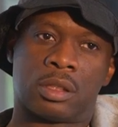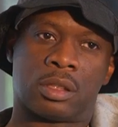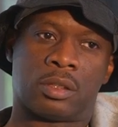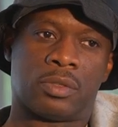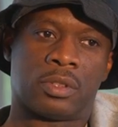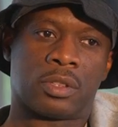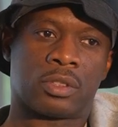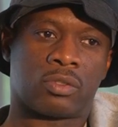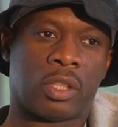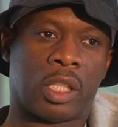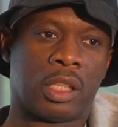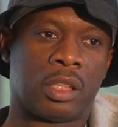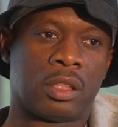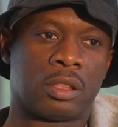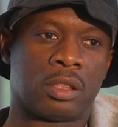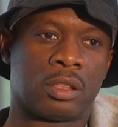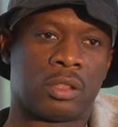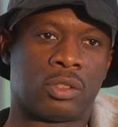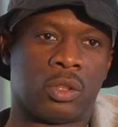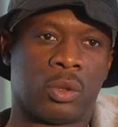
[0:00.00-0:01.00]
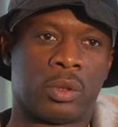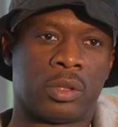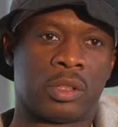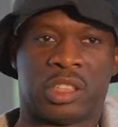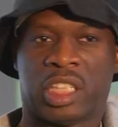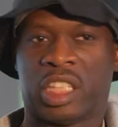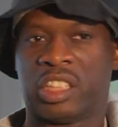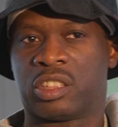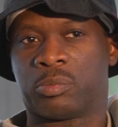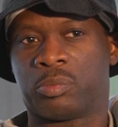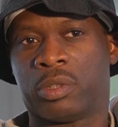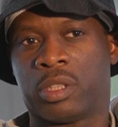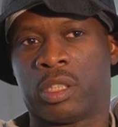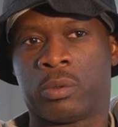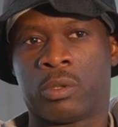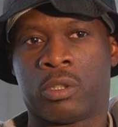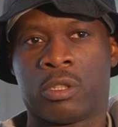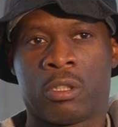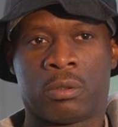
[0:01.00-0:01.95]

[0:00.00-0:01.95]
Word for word: this feels right. Let's do it." Dave Chappelle.